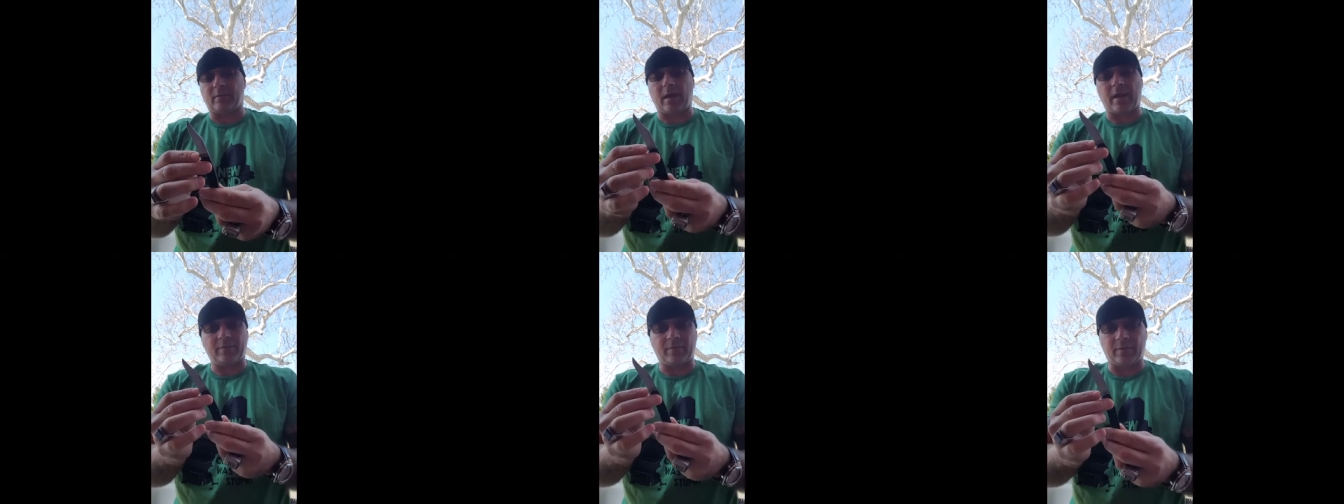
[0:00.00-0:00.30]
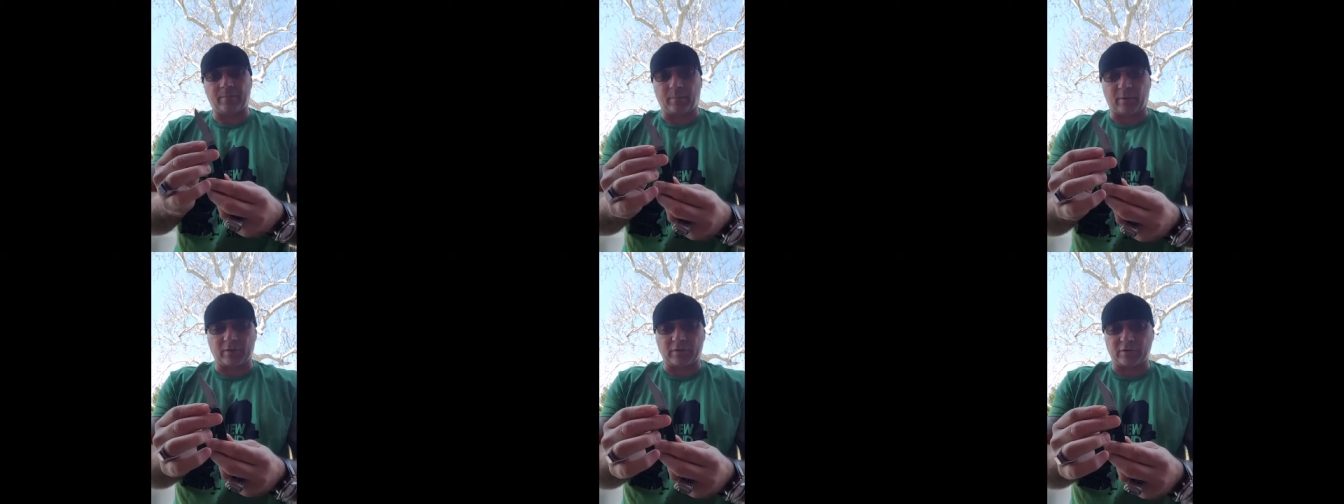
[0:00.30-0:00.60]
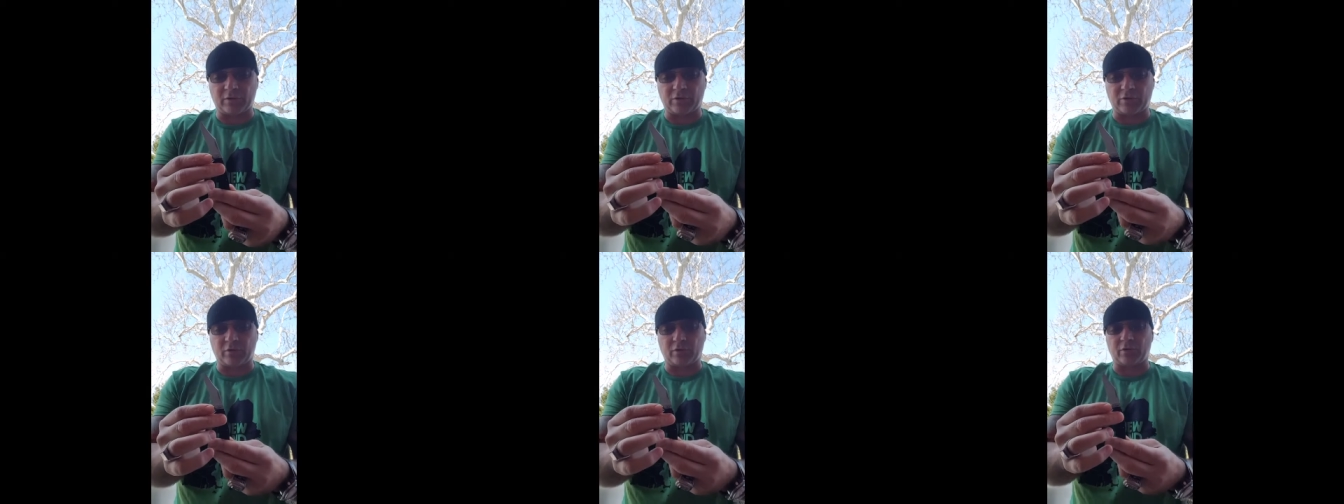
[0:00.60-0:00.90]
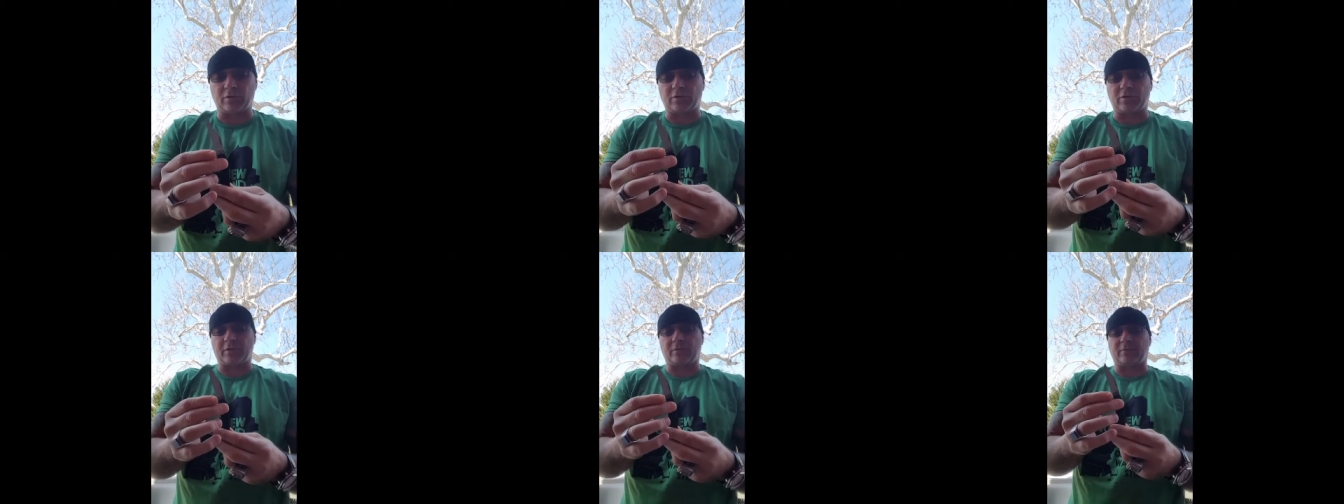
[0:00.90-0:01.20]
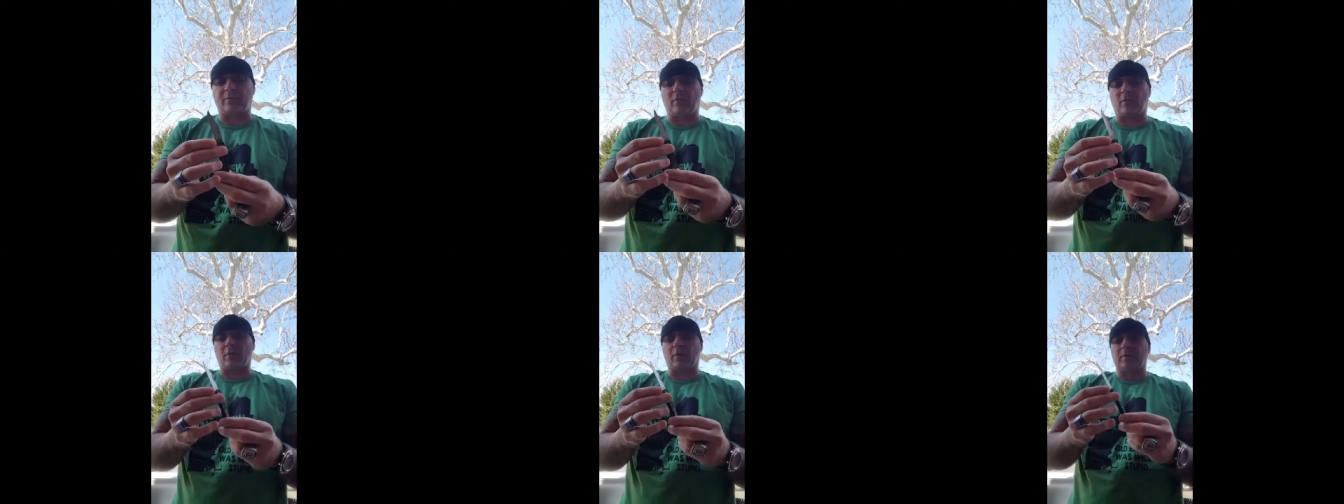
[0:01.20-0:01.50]
every person should use
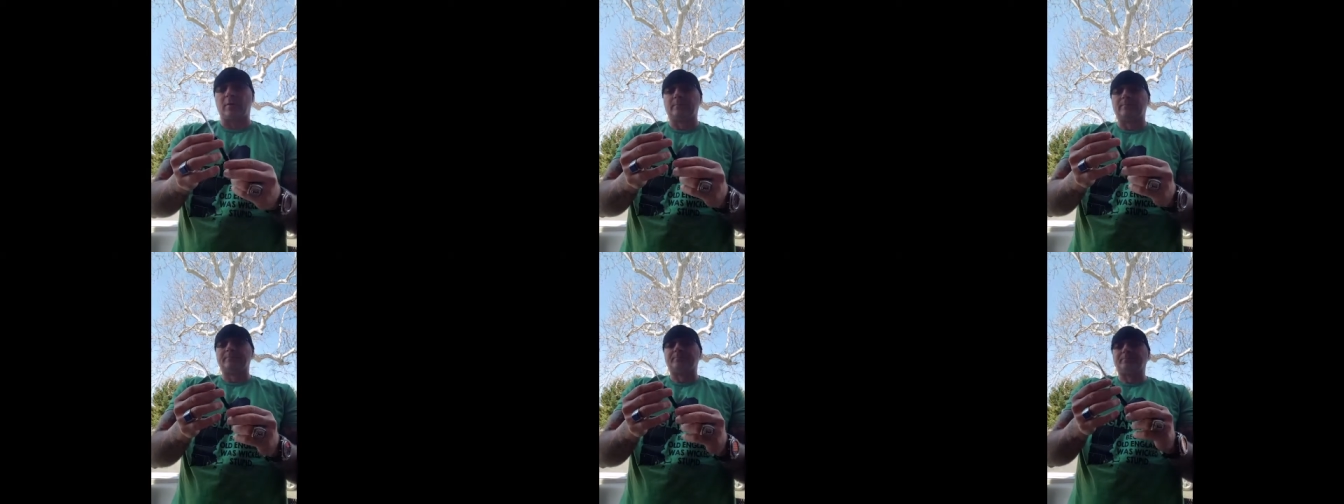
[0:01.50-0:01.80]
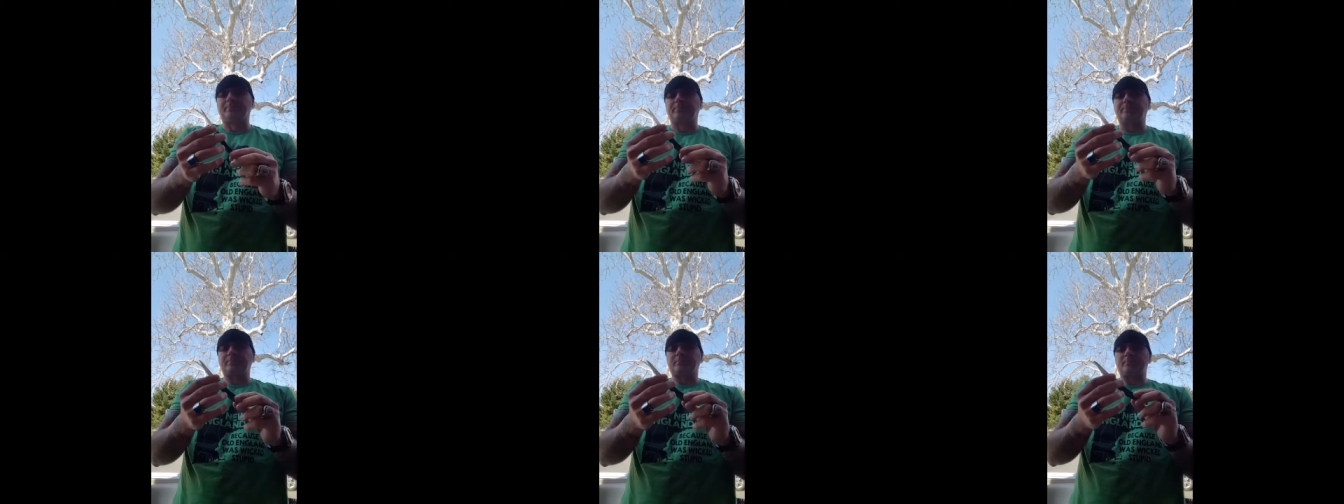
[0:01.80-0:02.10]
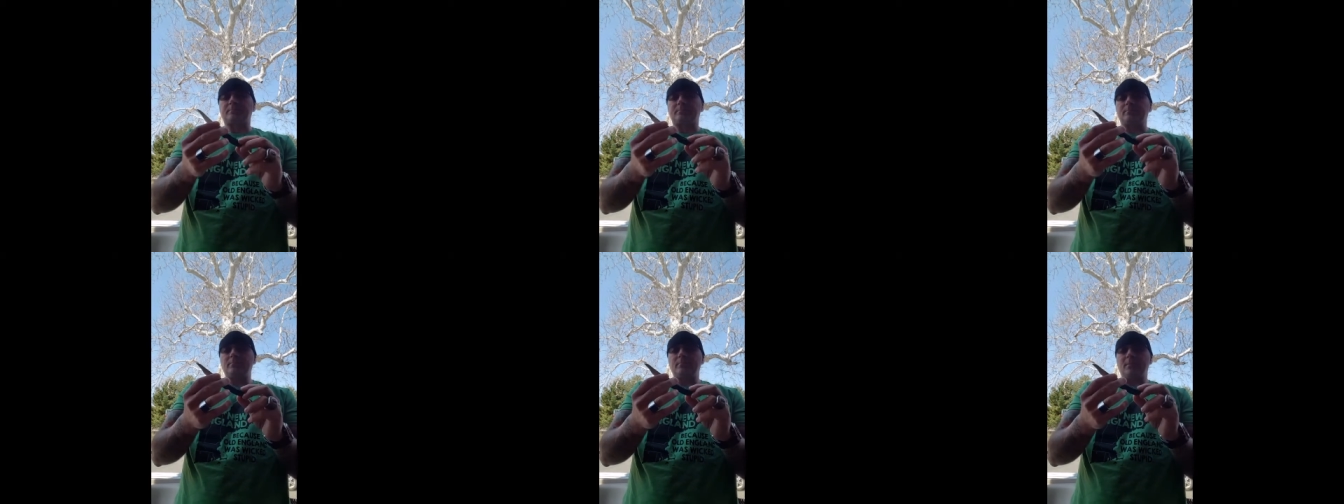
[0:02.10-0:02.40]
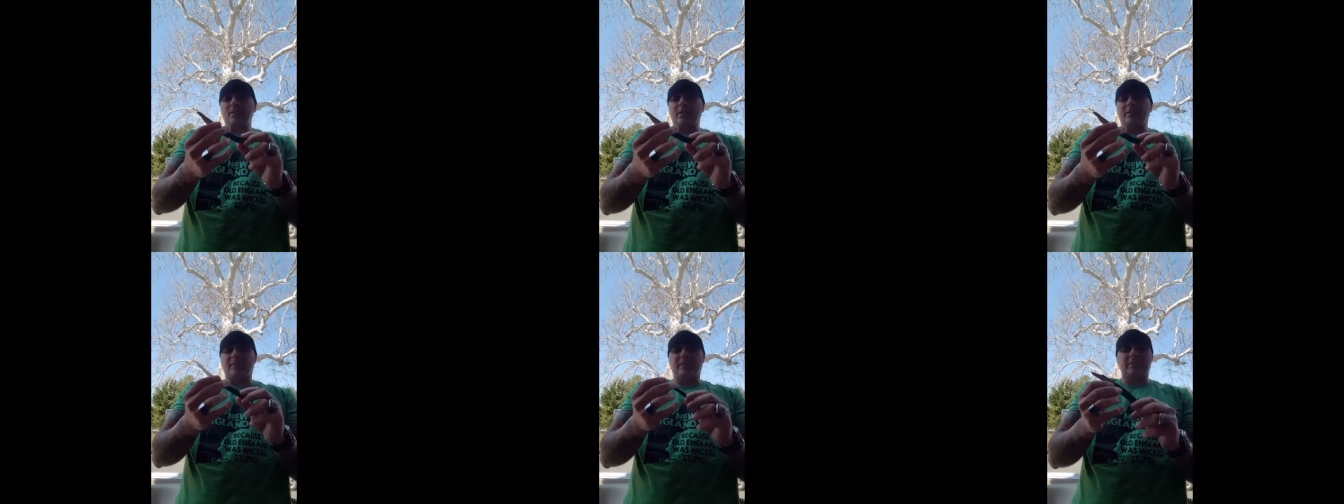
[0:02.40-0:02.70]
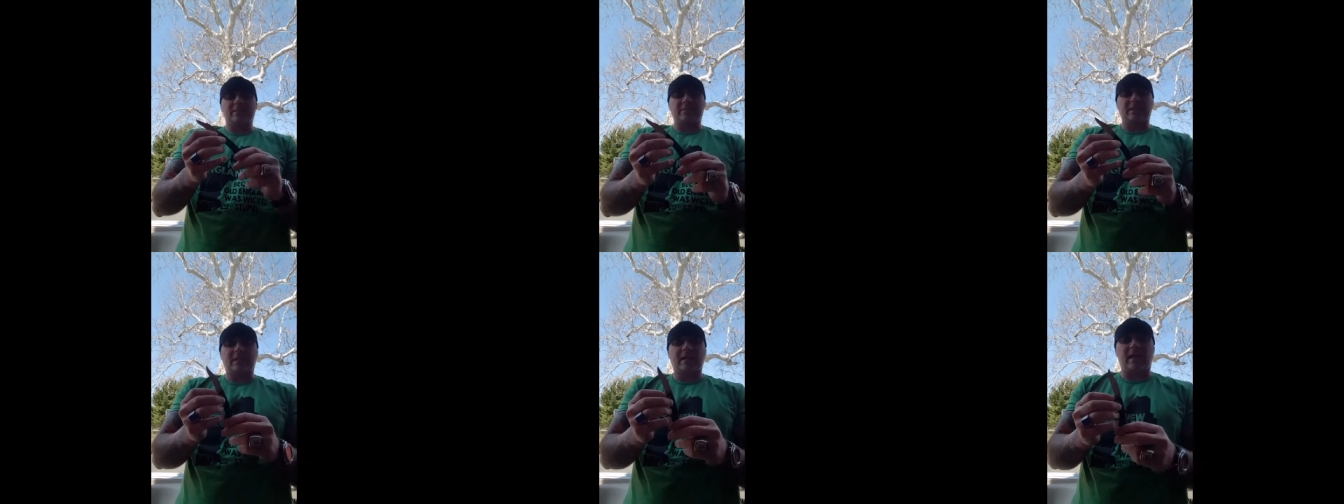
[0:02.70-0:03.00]
this for.
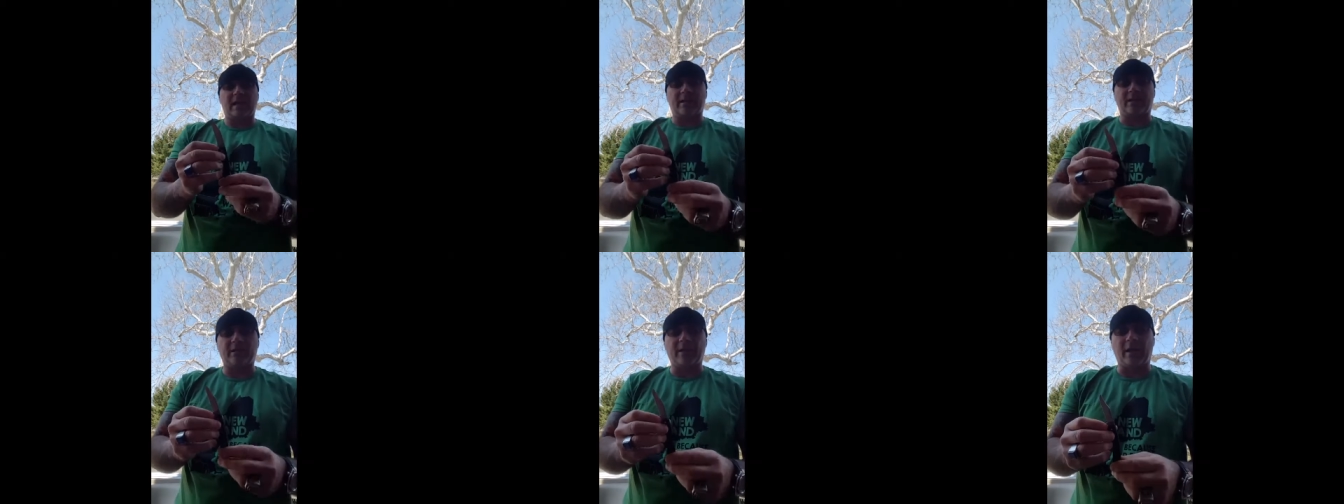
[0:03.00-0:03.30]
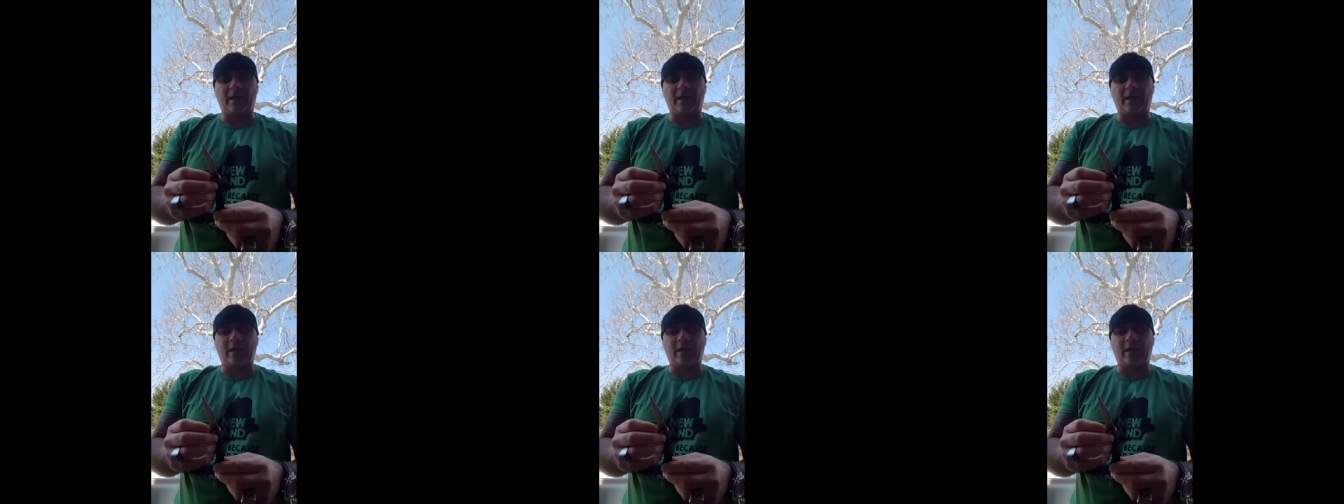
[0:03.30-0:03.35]
This is the kind of